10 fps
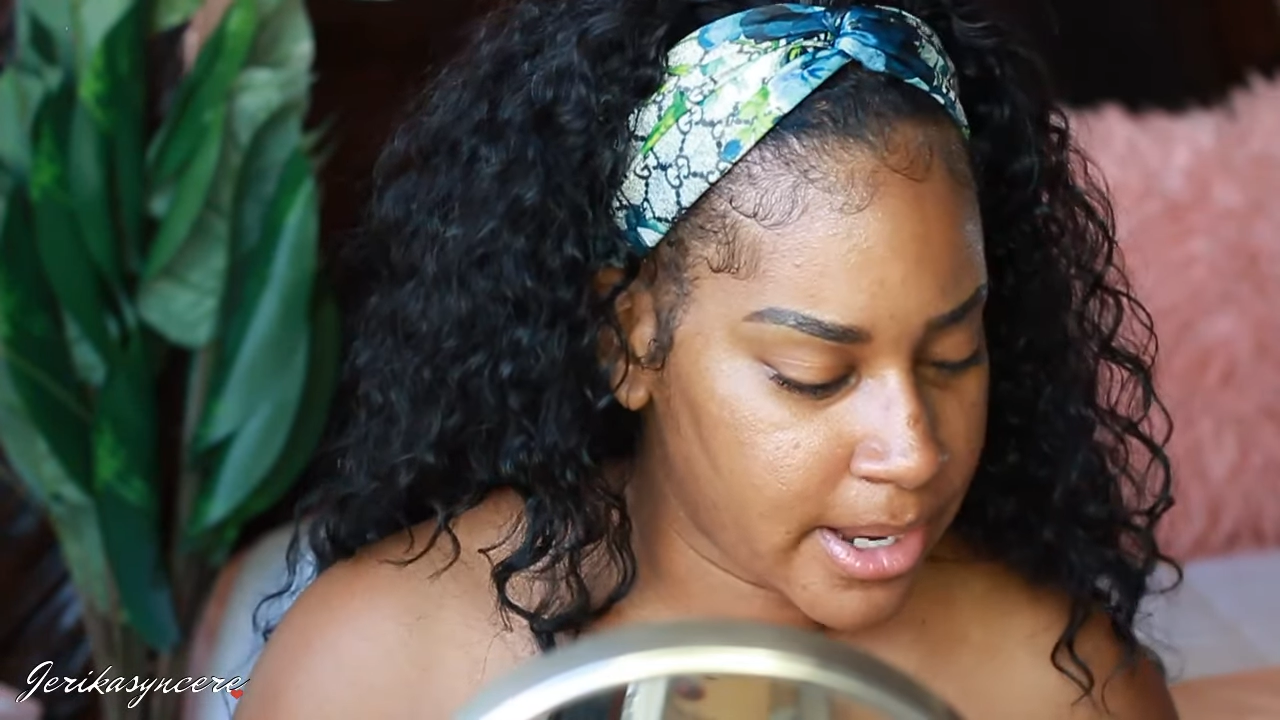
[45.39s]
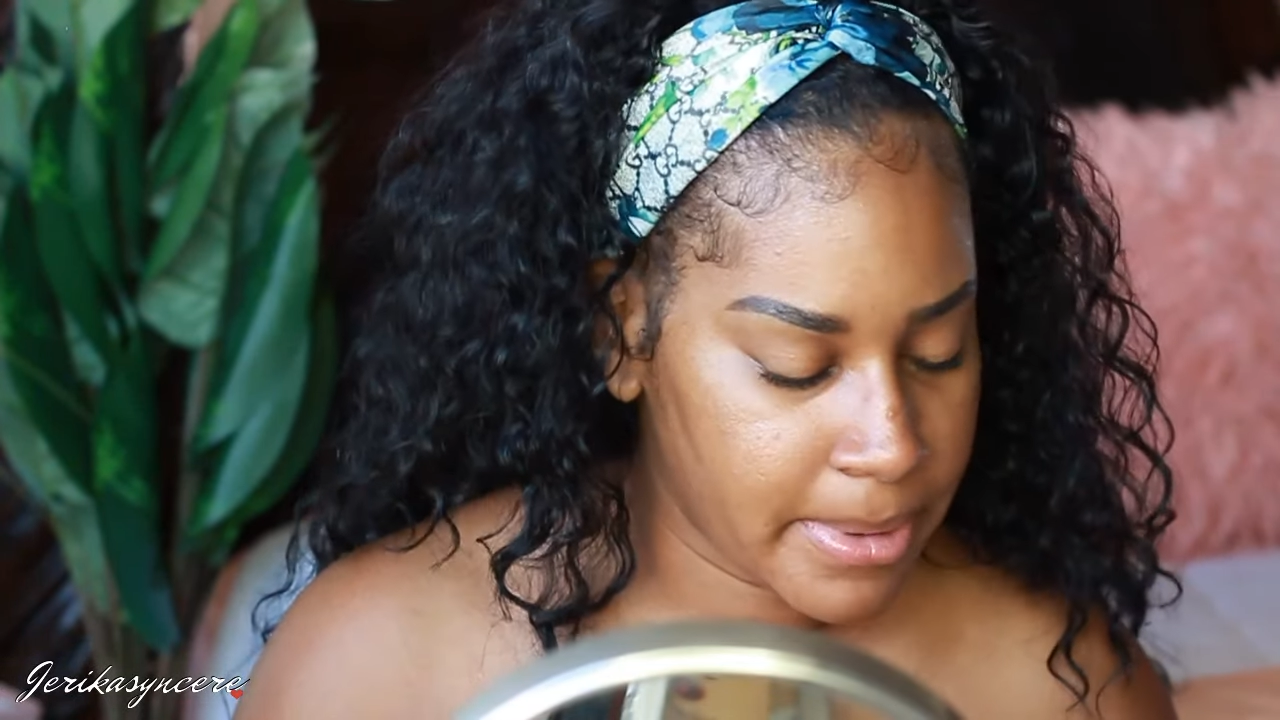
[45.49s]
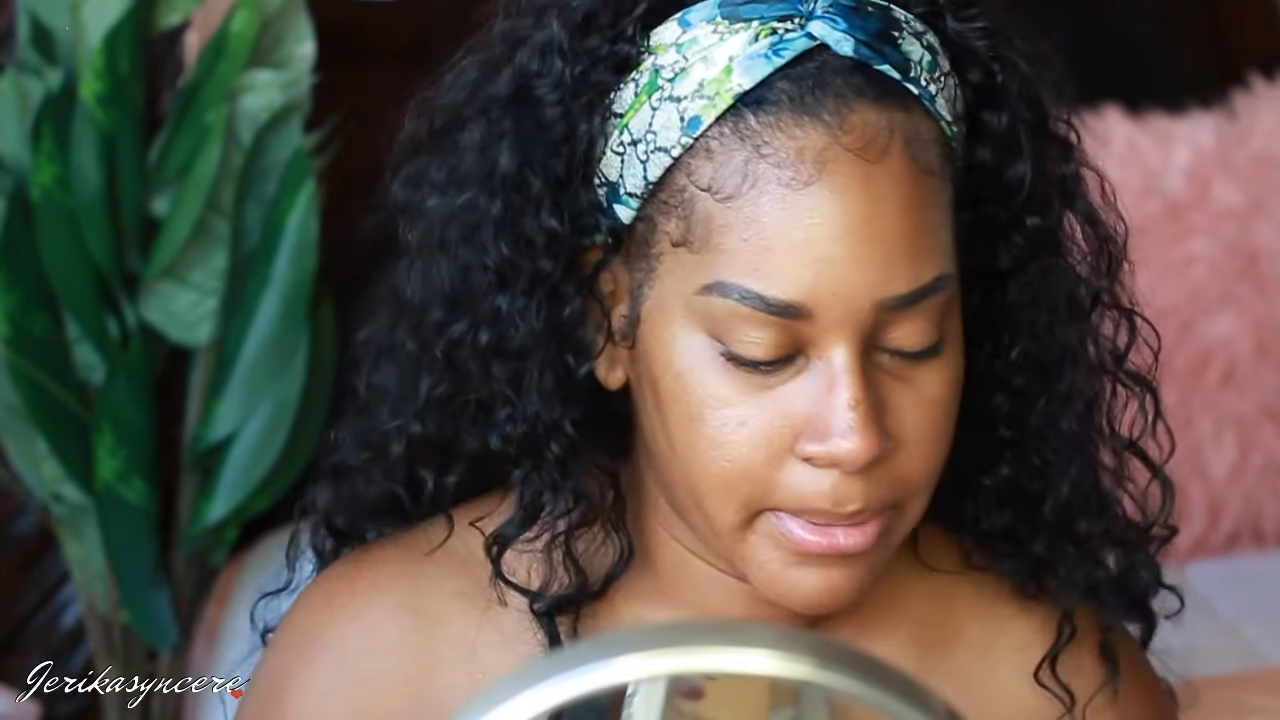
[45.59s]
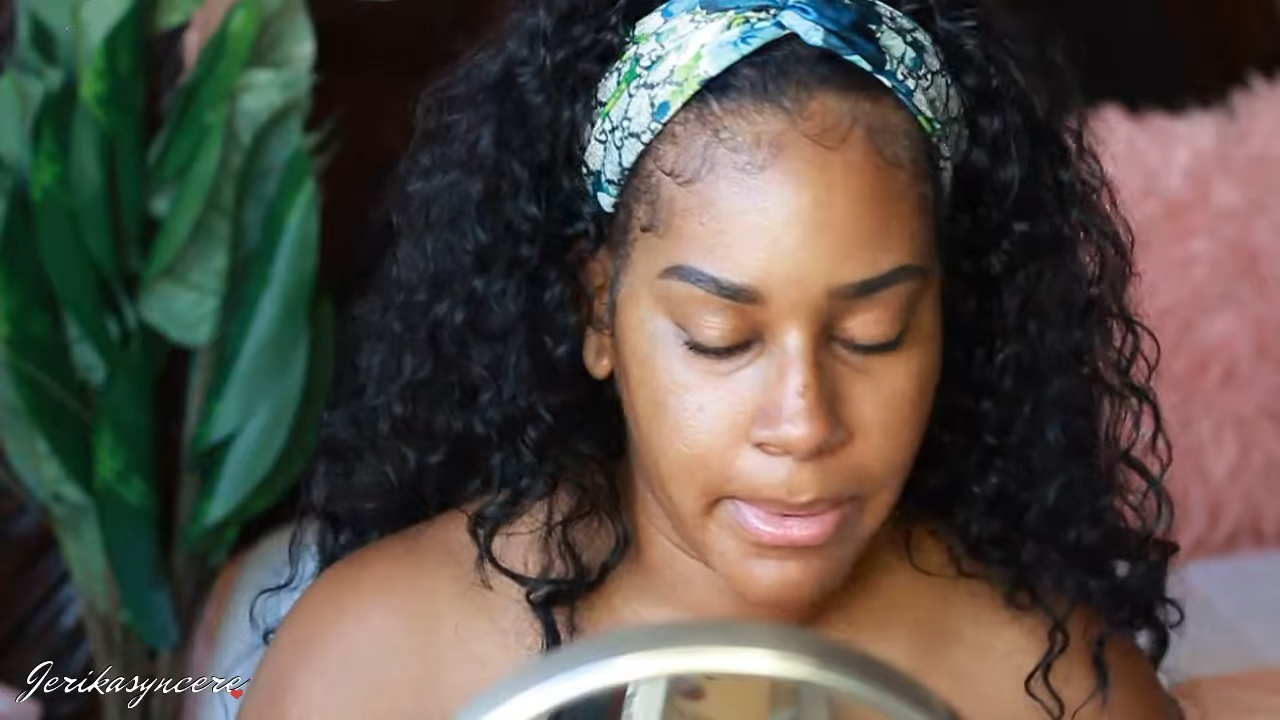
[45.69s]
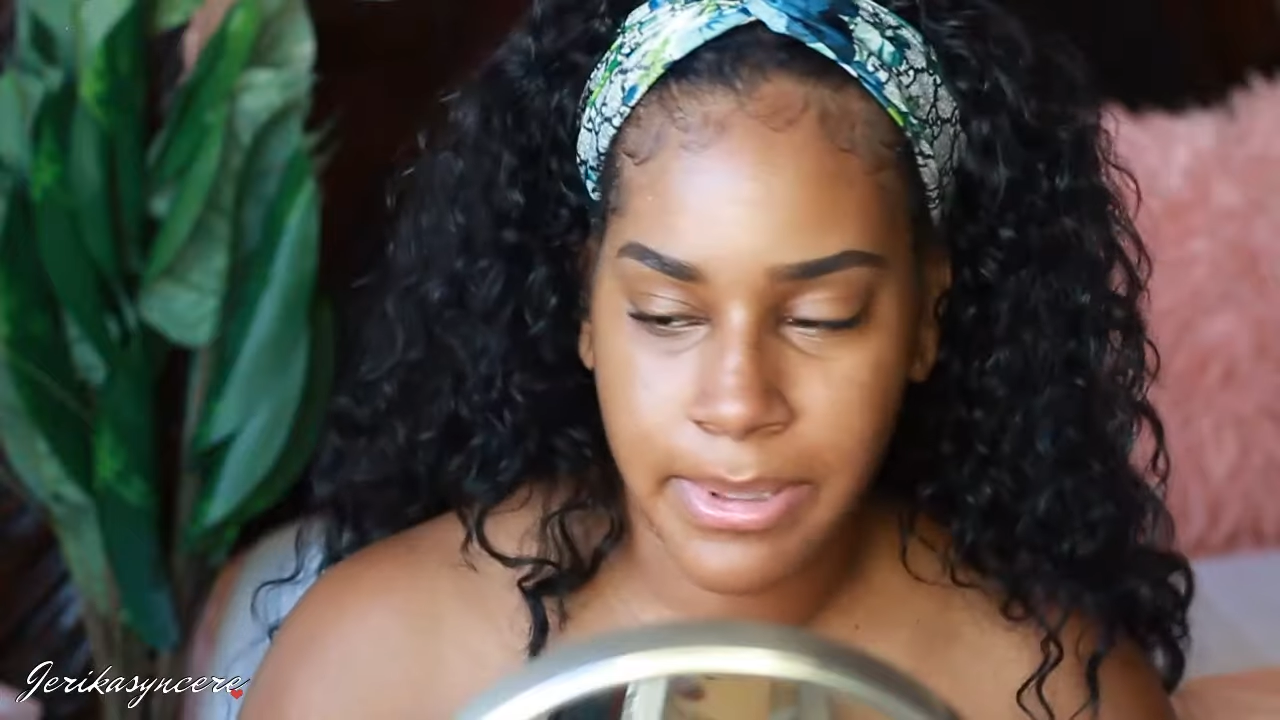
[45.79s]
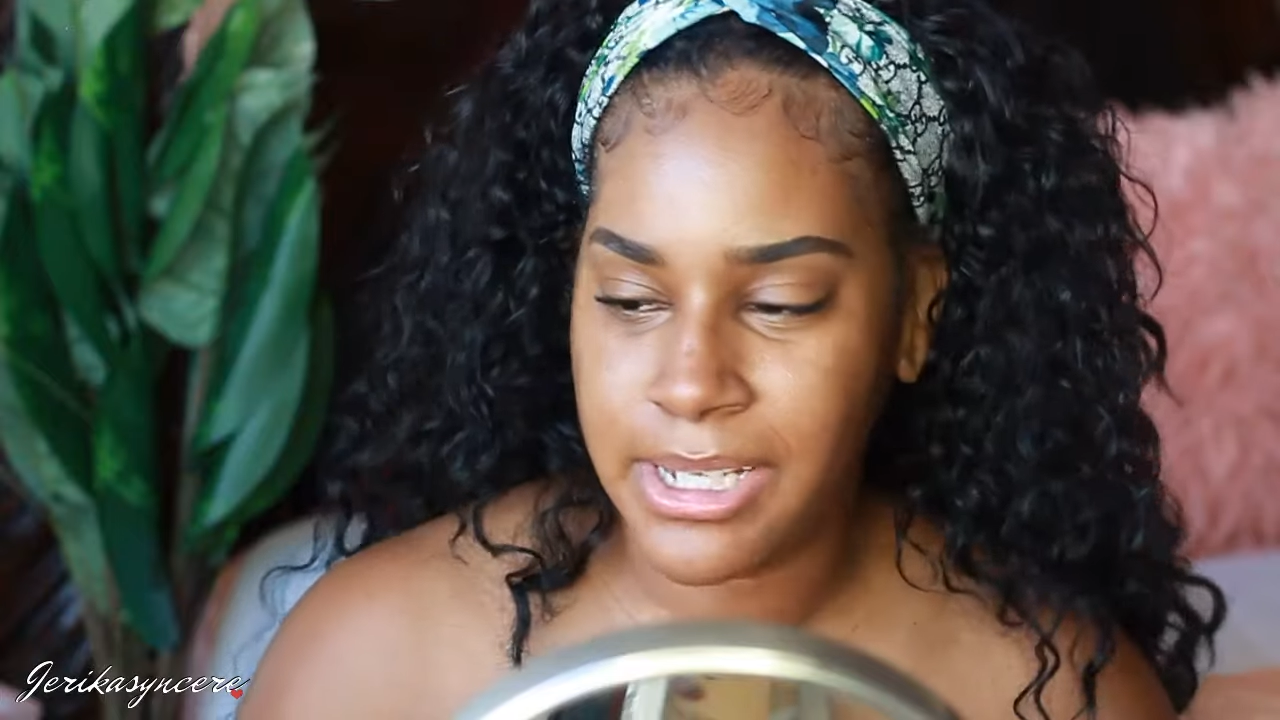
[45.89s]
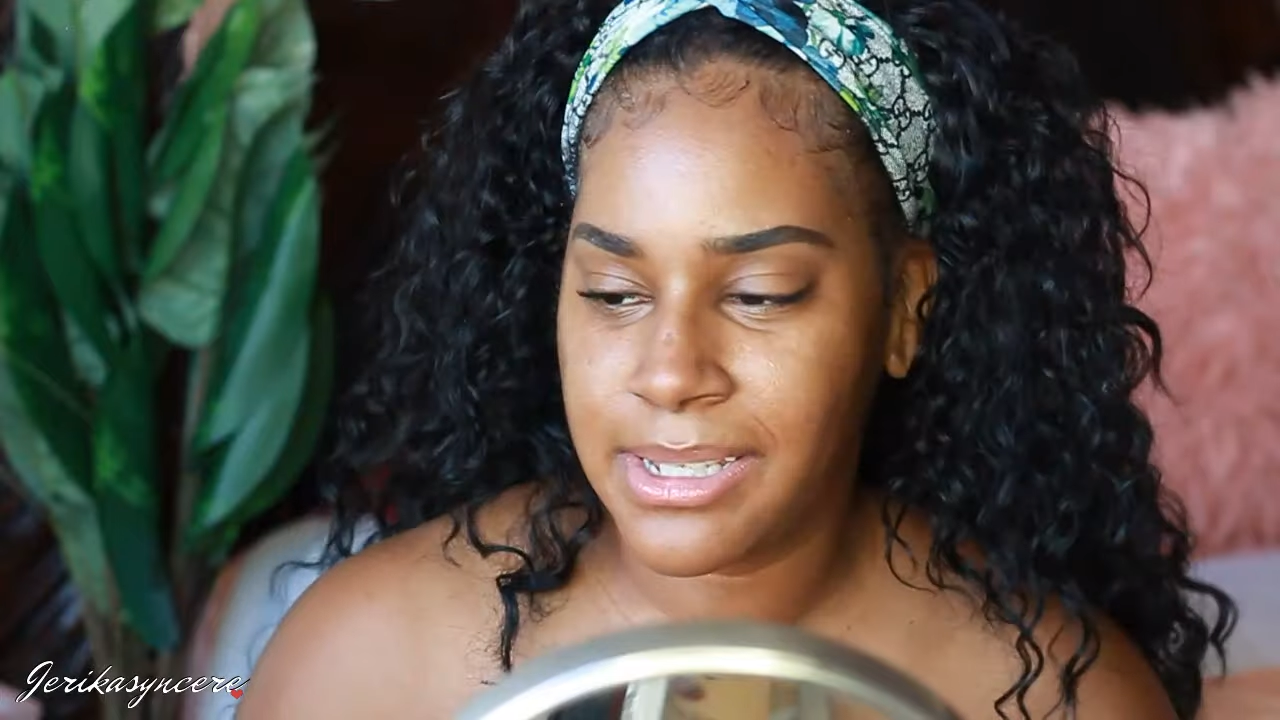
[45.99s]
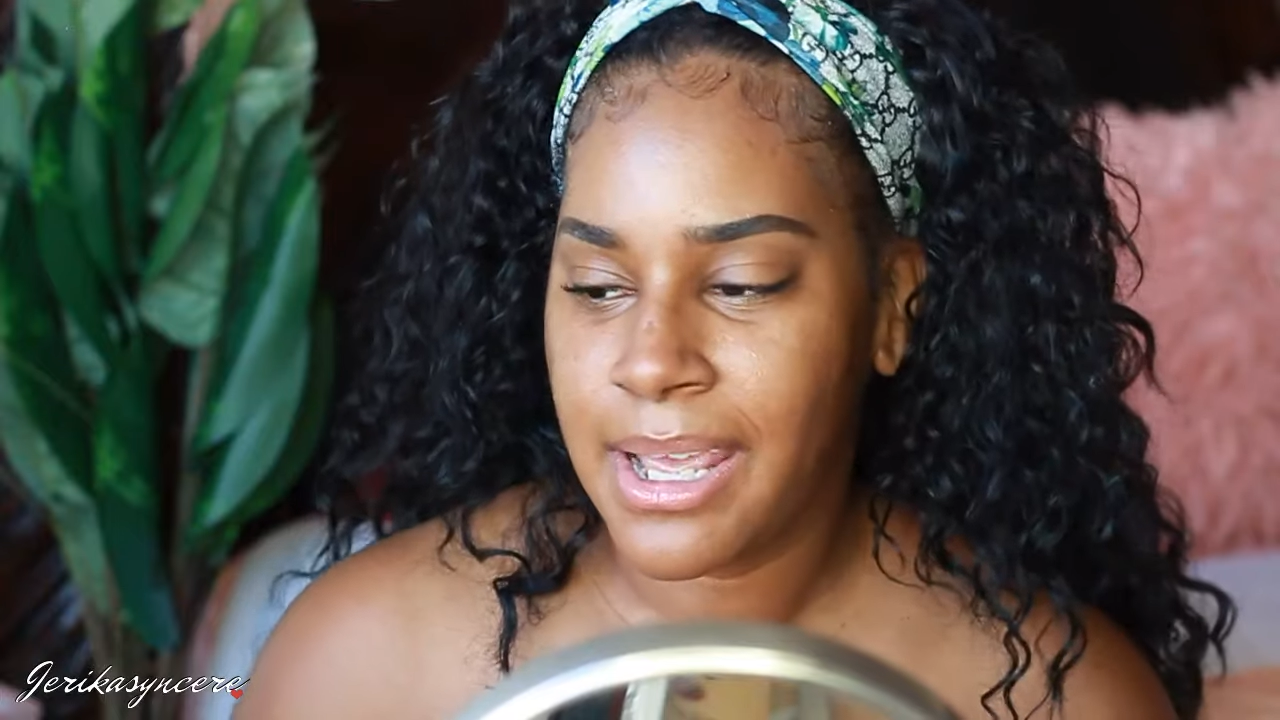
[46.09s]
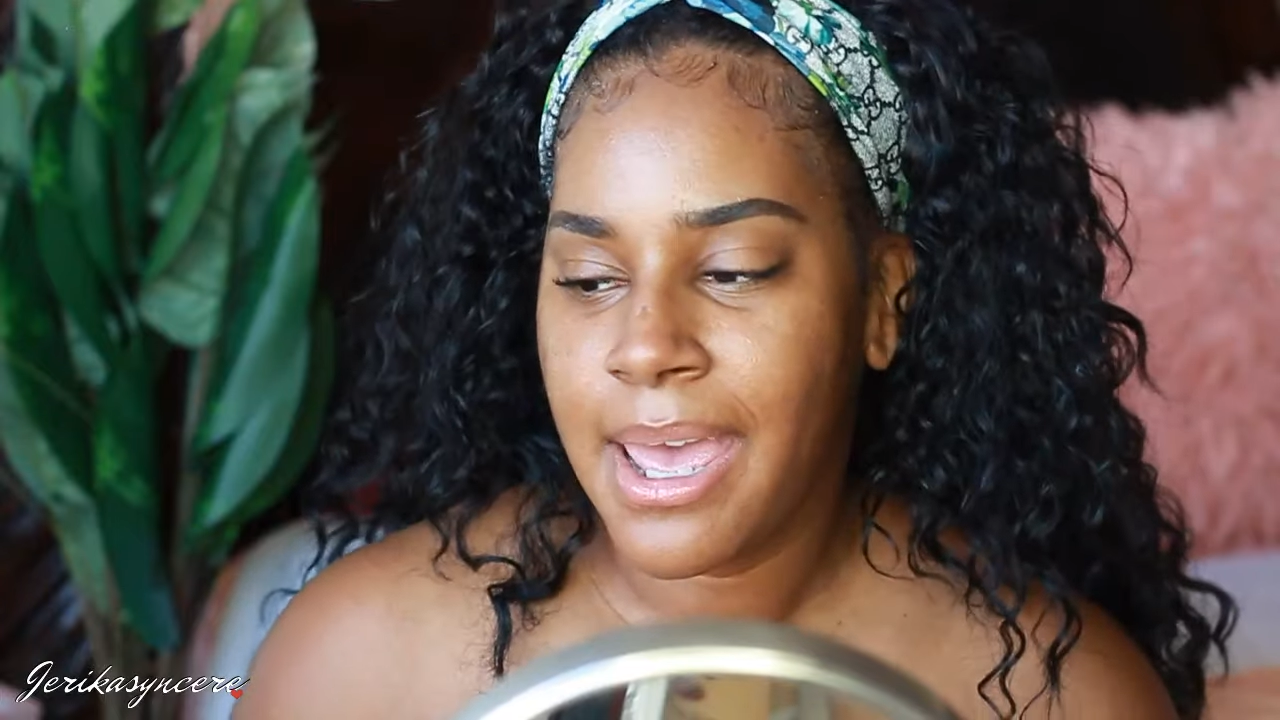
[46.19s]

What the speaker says: I mean, just